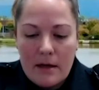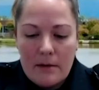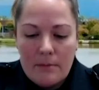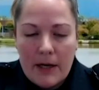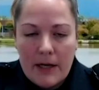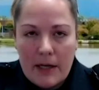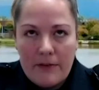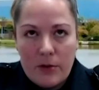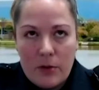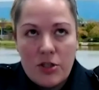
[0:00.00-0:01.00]
But if
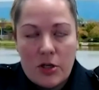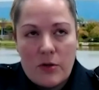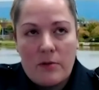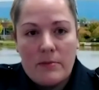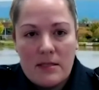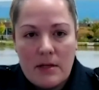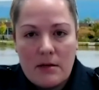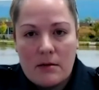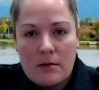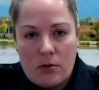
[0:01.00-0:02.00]
you are charged with a
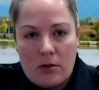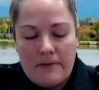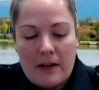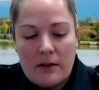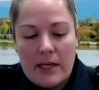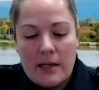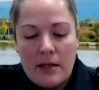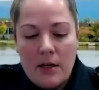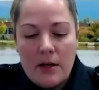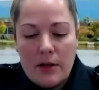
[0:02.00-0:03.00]
misdemeanor or a felony,
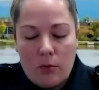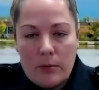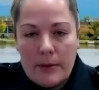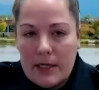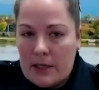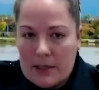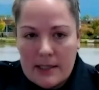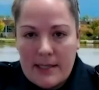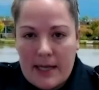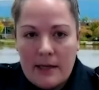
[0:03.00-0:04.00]
there will be a hearing
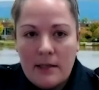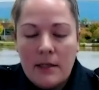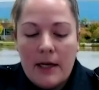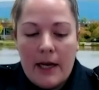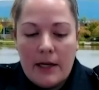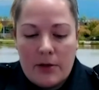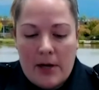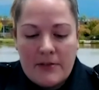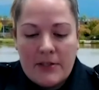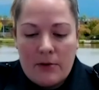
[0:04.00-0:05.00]
set, and you'll
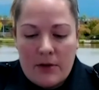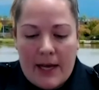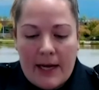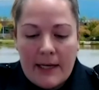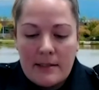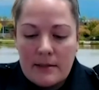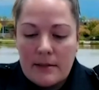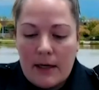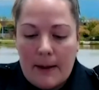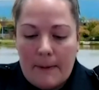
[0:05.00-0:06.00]
have to go to that.
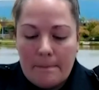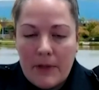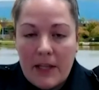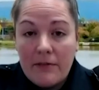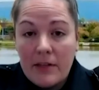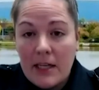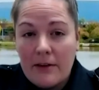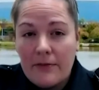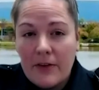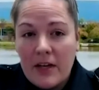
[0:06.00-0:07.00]
Even
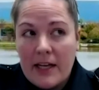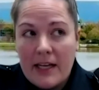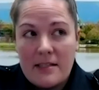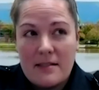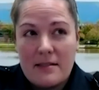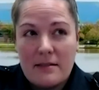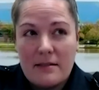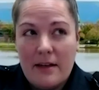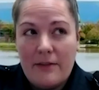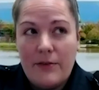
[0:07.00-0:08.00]
if
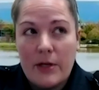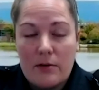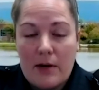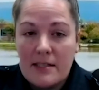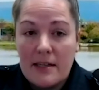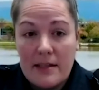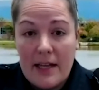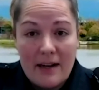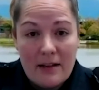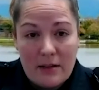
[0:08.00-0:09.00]
you get arrested at the
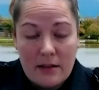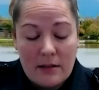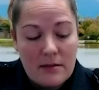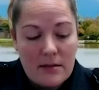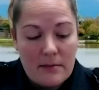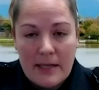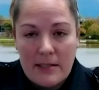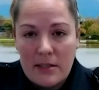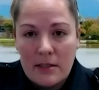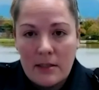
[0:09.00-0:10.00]
end of the
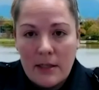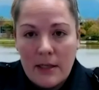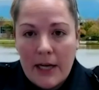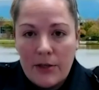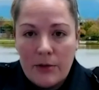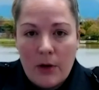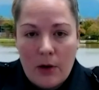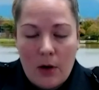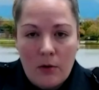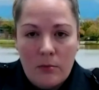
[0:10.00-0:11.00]
semester and you go
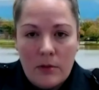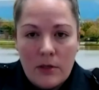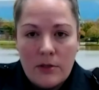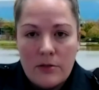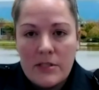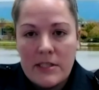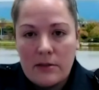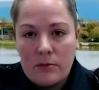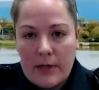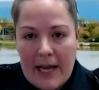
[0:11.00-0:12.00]
home, you
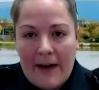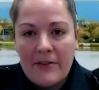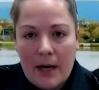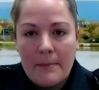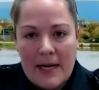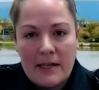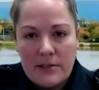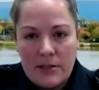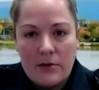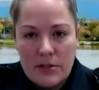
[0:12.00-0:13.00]
still would have to come back
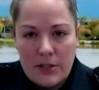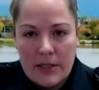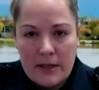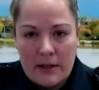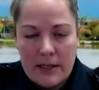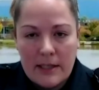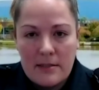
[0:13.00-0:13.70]
to go to your hearing.